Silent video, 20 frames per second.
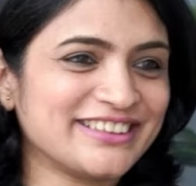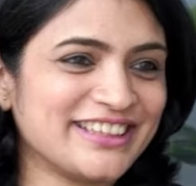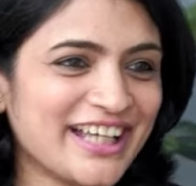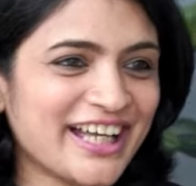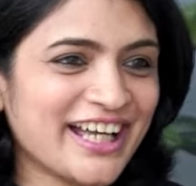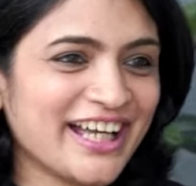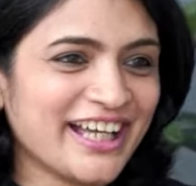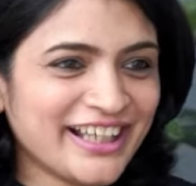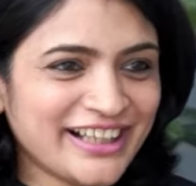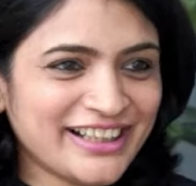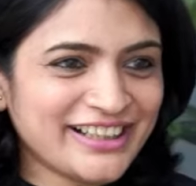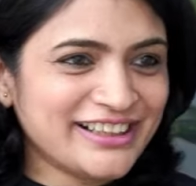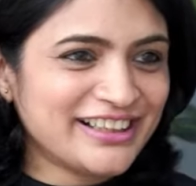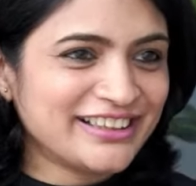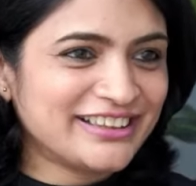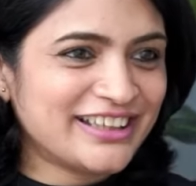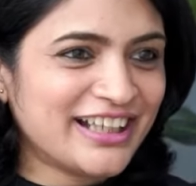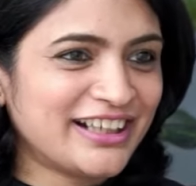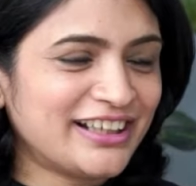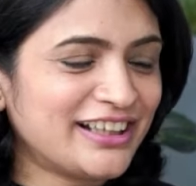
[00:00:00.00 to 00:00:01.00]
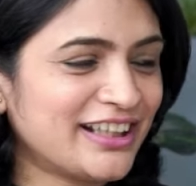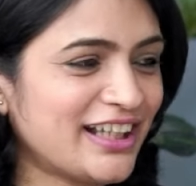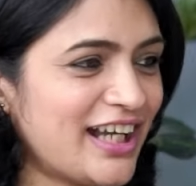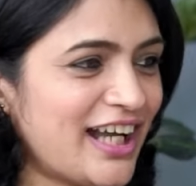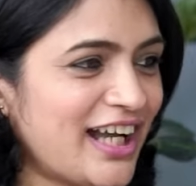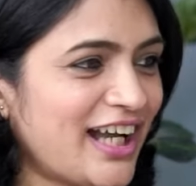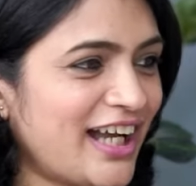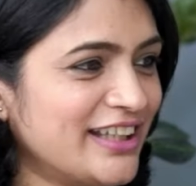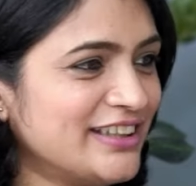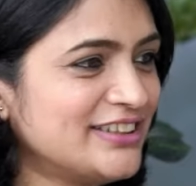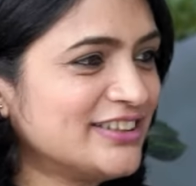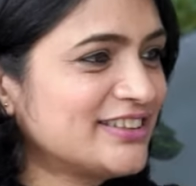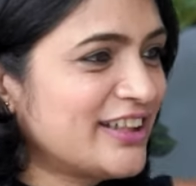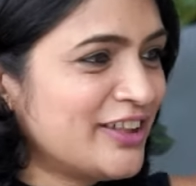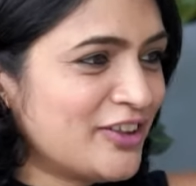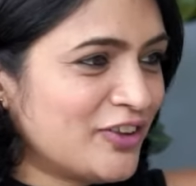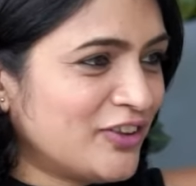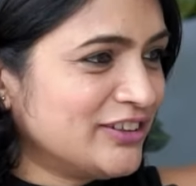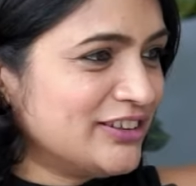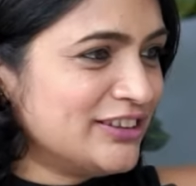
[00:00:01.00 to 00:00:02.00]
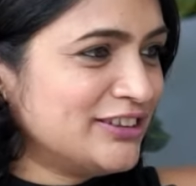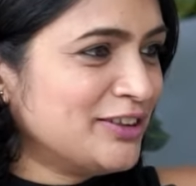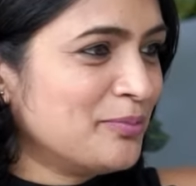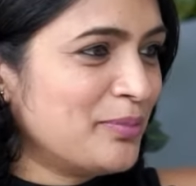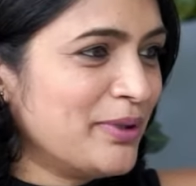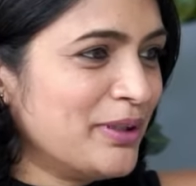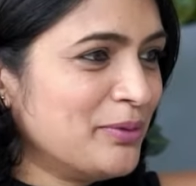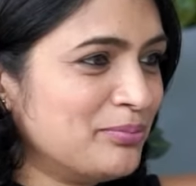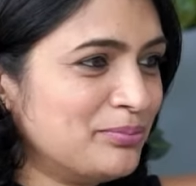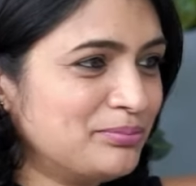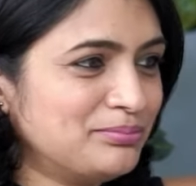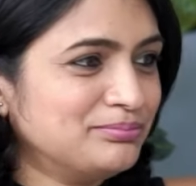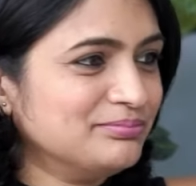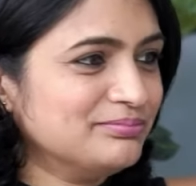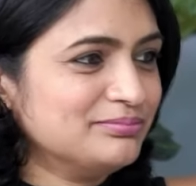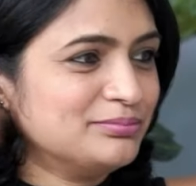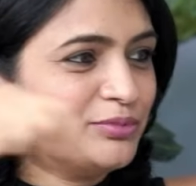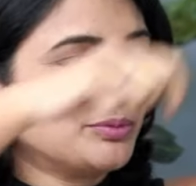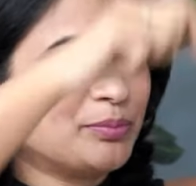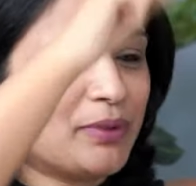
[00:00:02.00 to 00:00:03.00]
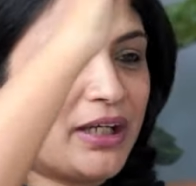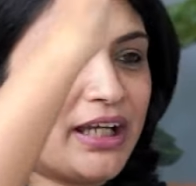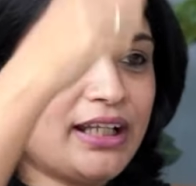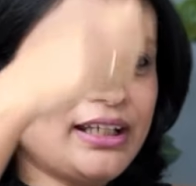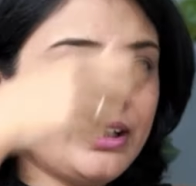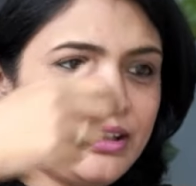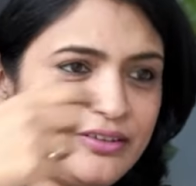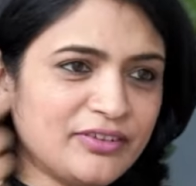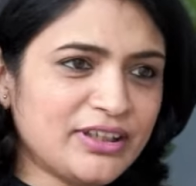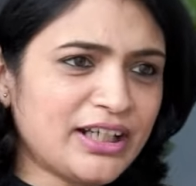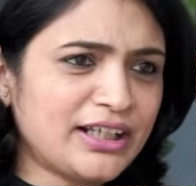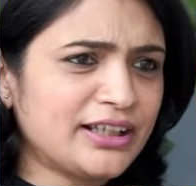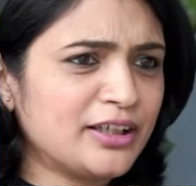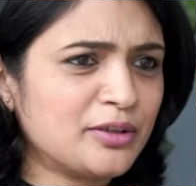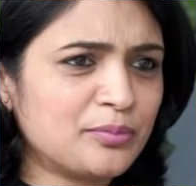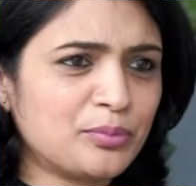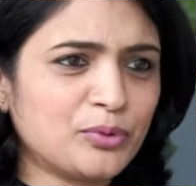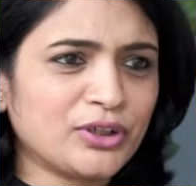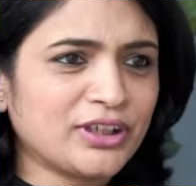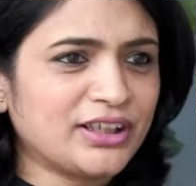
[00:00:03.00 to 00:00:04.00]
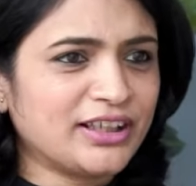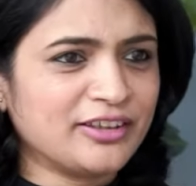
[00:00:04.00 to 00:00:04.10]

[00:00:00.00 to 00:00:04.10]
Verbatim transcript: there that I just cannot just simply put my and even at airport and